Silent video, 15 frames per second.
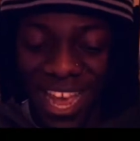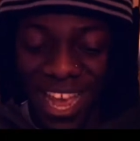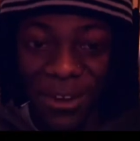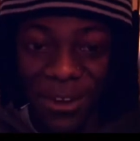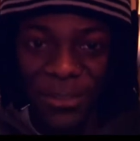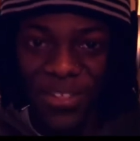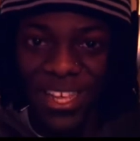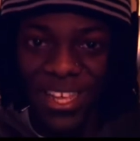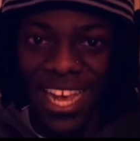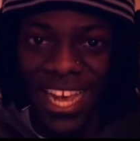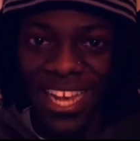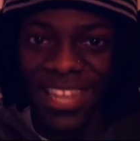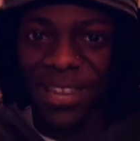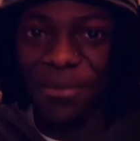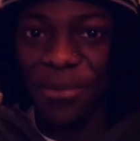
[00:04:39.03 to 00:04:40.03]
don't know the
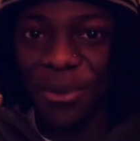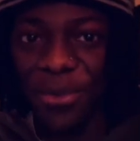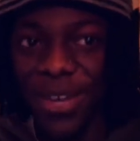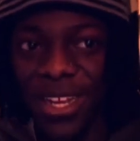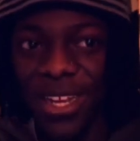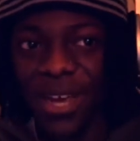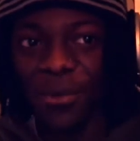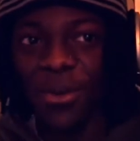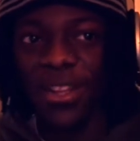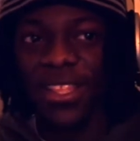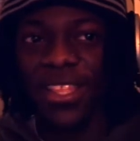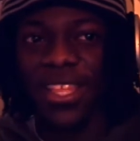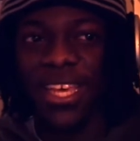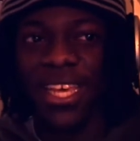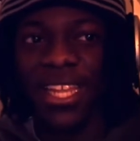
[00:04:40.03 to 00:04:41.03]
exact number, but I want to
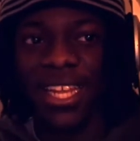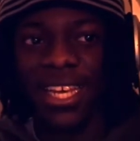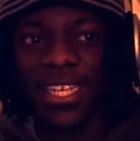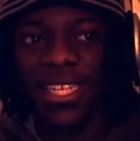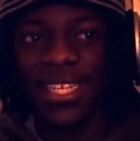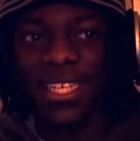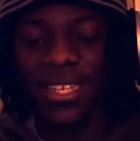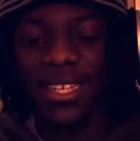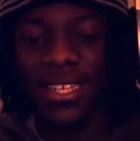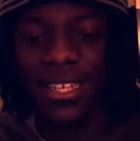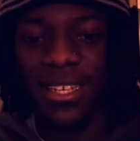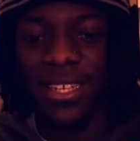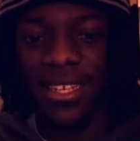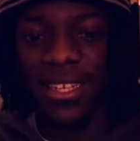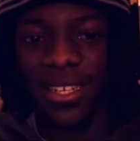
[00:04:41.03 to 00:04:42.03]
say, like,
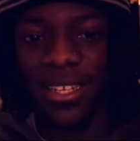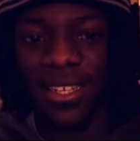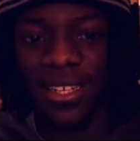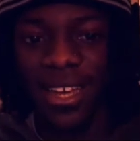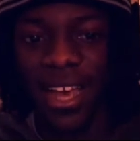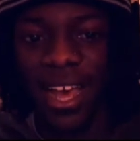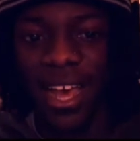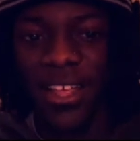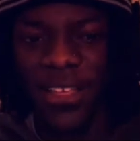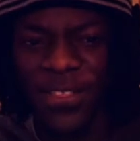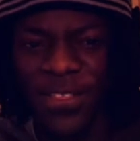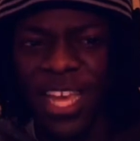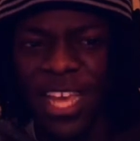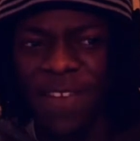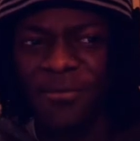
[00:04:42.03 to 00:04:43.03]
I
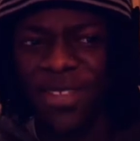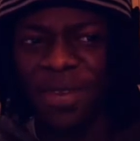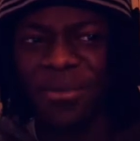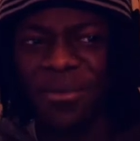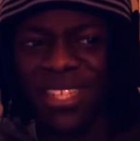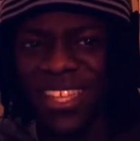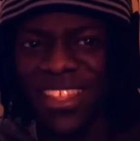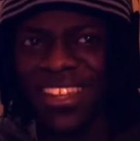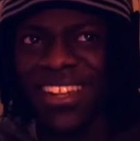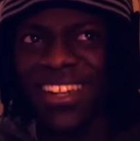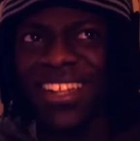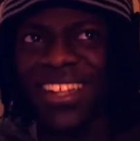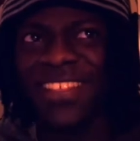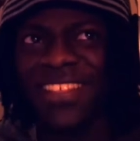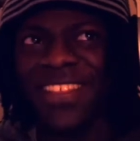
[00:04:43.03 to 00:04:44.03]
think I've
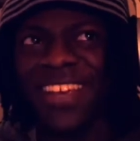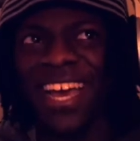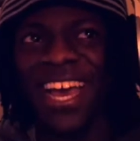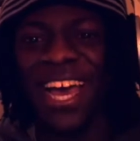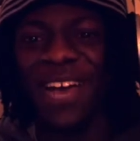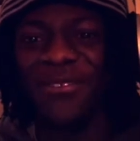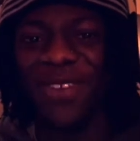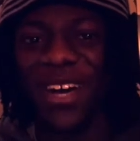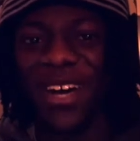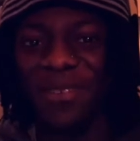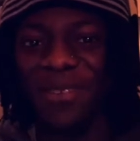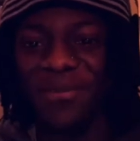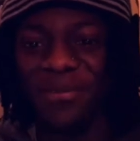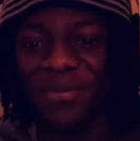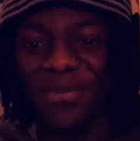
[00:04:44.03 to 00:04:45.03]
double-digited it. I think I have.
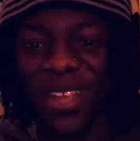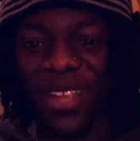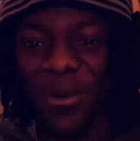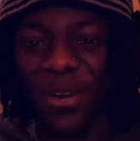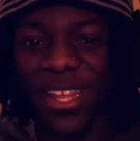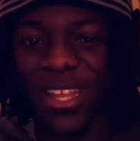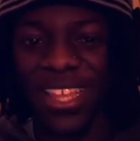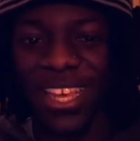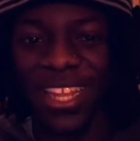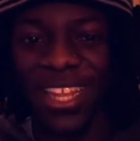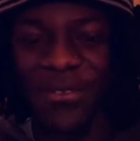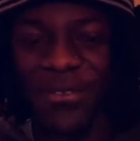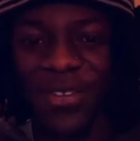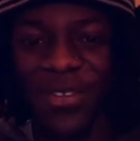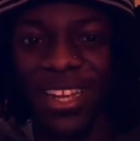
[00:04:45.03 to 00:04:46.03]
I want to say
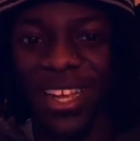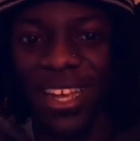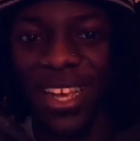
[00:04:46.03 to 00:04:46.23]
11.